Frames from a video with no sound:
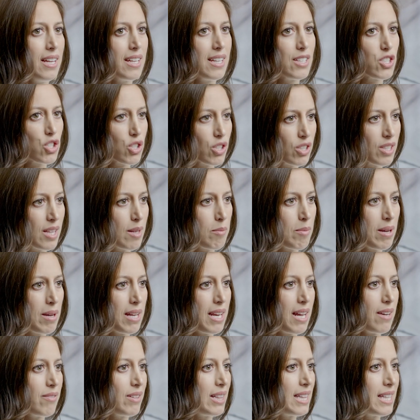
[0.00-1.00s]
Sure, they might
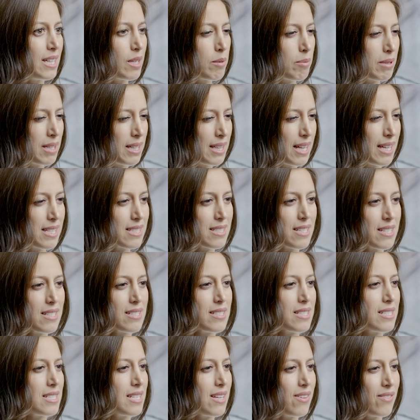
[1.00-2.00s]
have a little bit of light
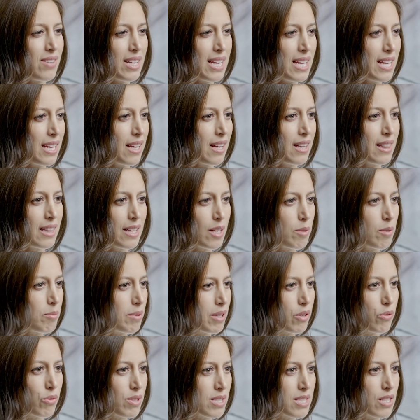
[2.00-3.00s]
sensitivity, a little bit
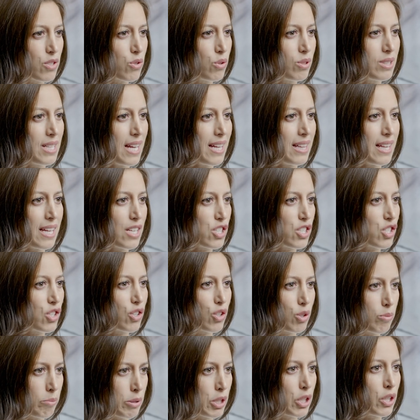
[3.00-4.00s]
of residual dilation
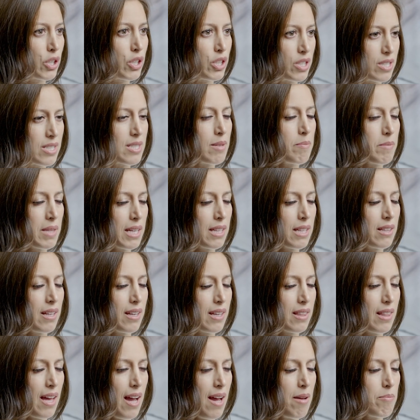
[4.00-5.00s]
or blur or something
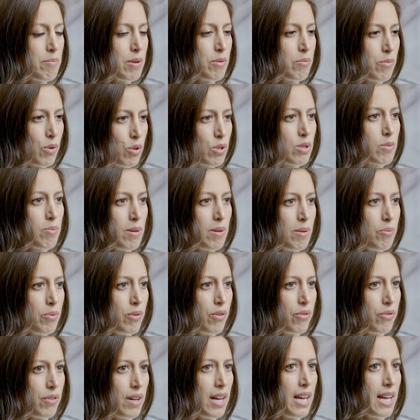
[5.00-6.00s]
like that, but most people
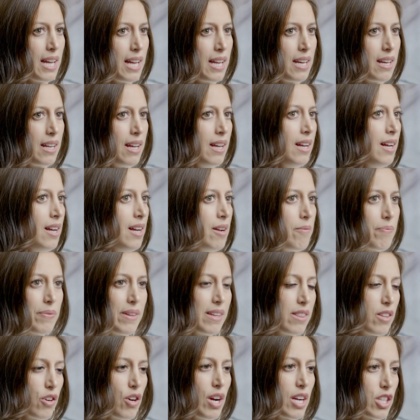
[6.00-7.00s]
find
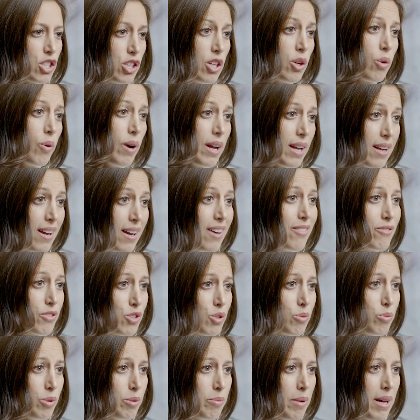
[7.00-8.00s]
that they're actually quite
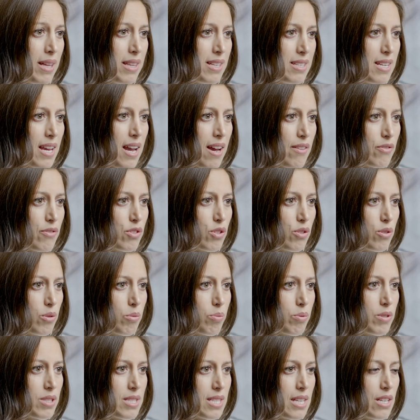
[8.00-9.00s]
comfortable by the day after the
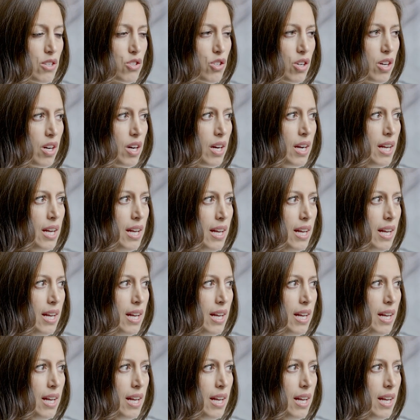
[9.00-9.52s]
procedure.